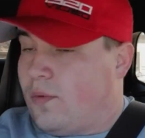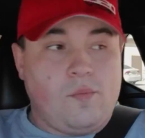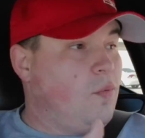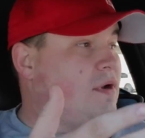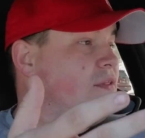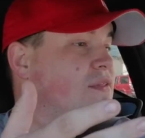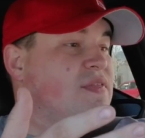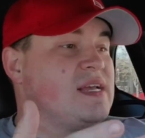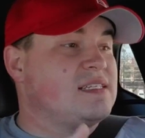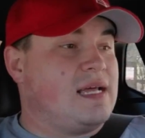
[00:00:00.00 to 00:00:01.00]
One of the
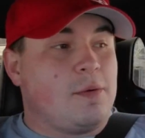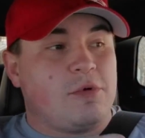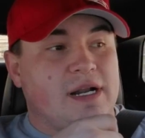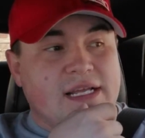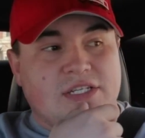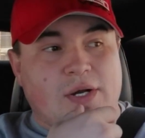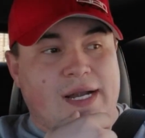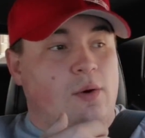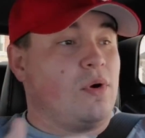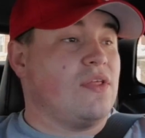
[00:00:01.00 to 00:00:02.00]
things that I'm running into right
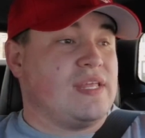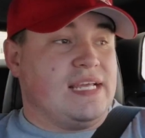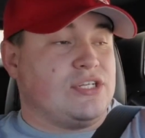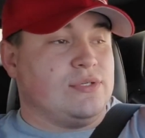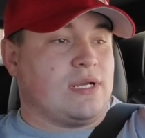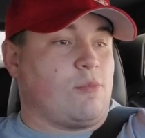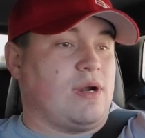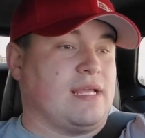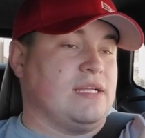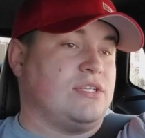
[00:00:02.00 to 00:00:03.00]
now, one of the issues I'm
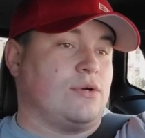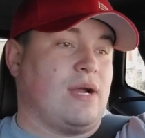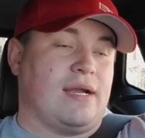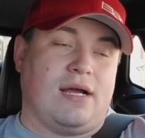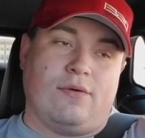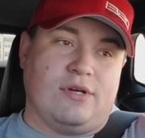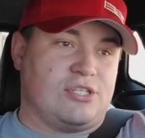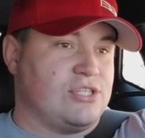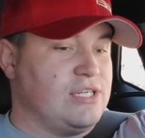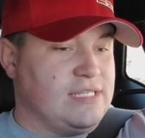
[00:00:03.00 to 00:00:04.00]
running into right now, which
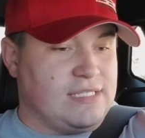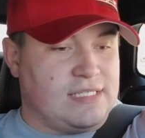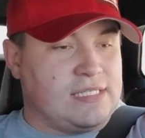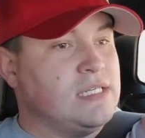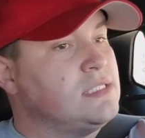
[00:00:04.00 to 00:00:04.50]
is